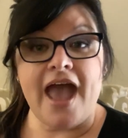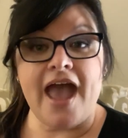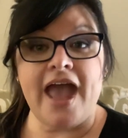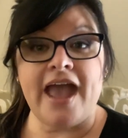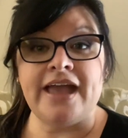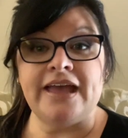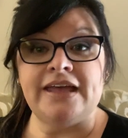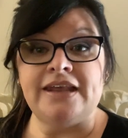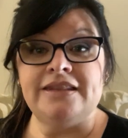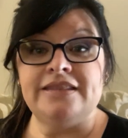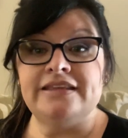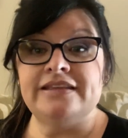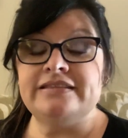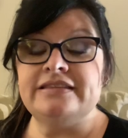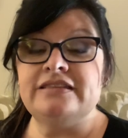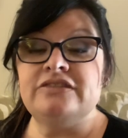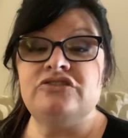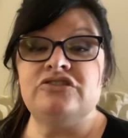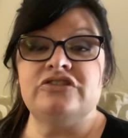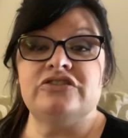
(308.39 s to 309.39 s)
And
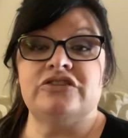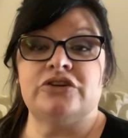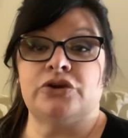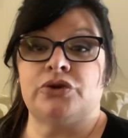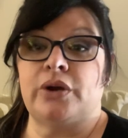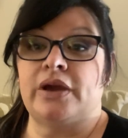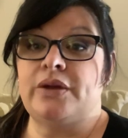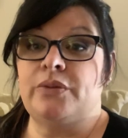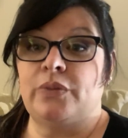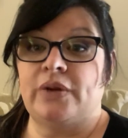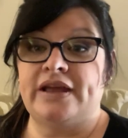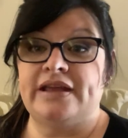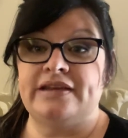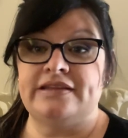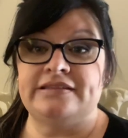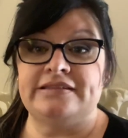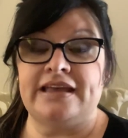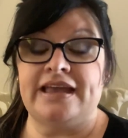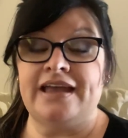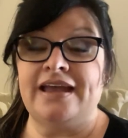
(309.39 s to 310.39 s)
this is just a great way to
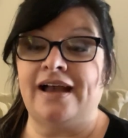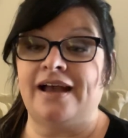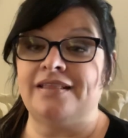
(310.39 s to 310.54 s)
say,